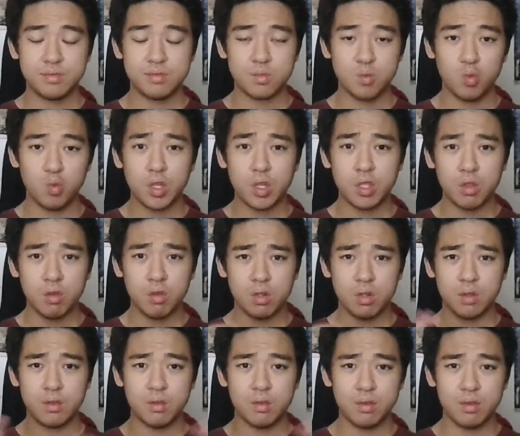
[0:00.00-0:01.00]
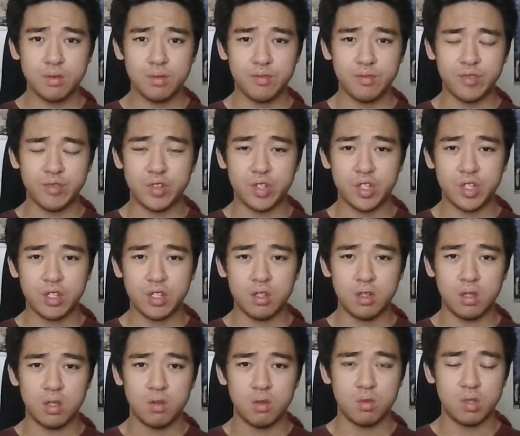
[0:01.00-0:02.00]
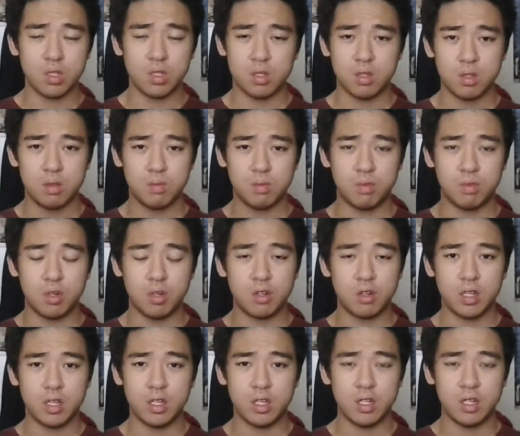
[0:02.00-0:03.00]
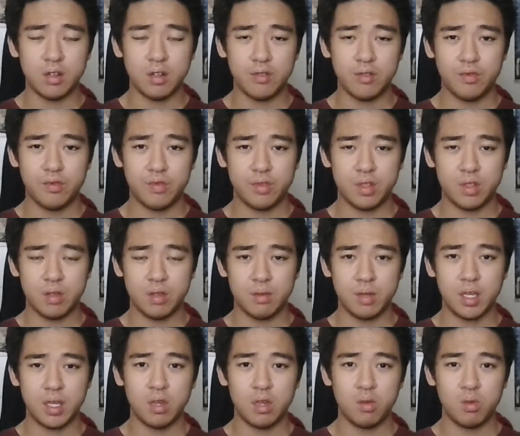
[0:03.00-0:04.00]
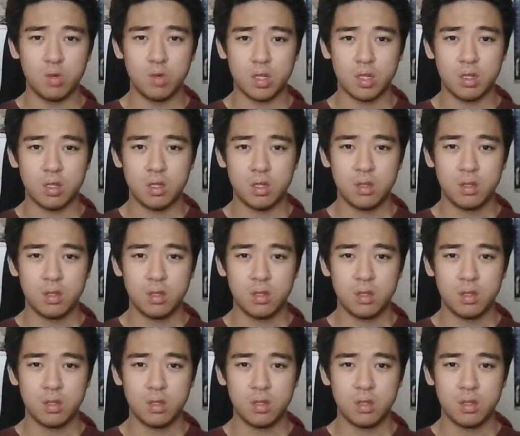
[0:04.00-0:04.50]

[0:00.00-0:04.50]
We thought Vegeta was broken enough, the int one,